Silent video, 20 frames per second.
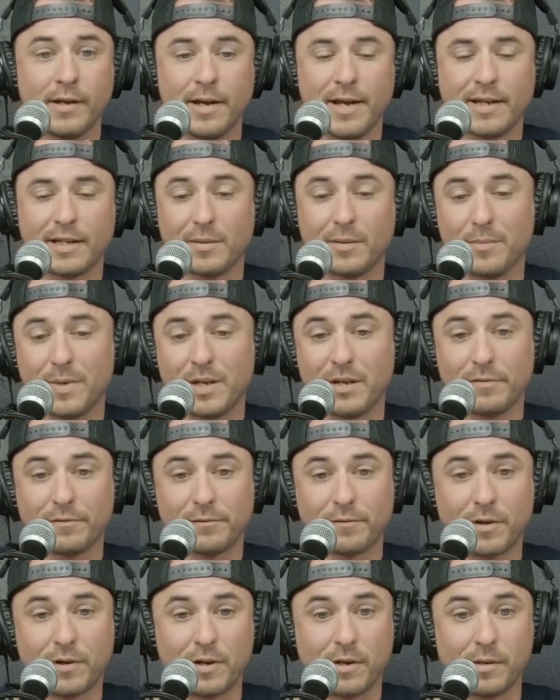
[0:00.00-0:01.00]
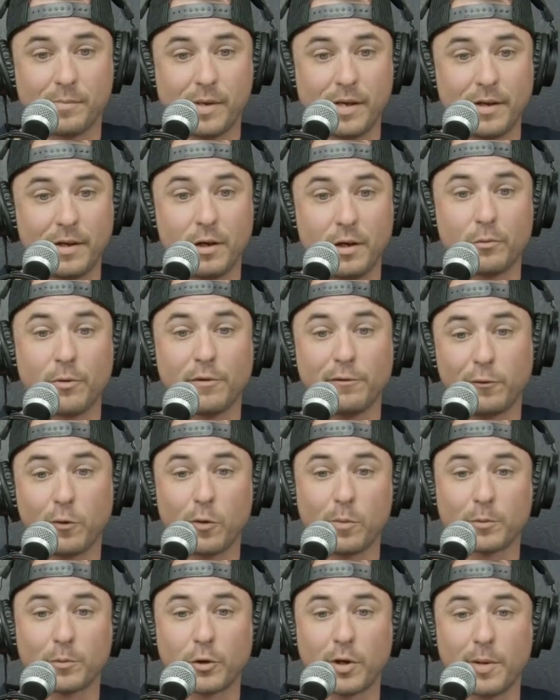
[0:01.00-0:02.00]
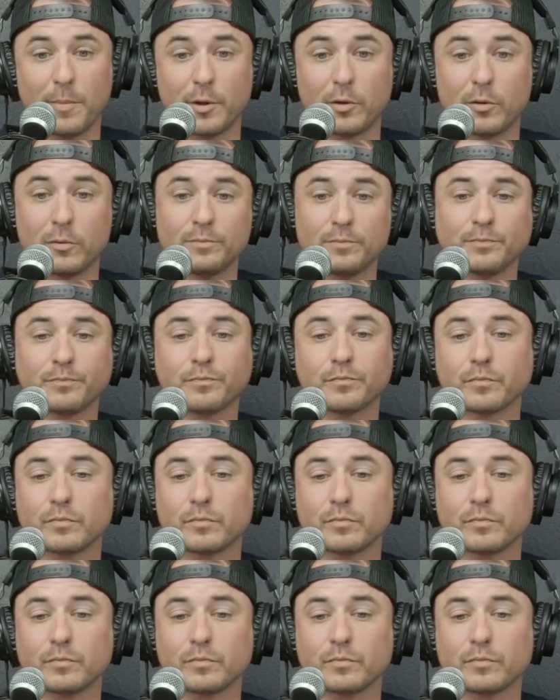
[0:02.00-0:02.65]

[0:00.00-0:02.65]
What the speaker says: It can be from a reformed criminal,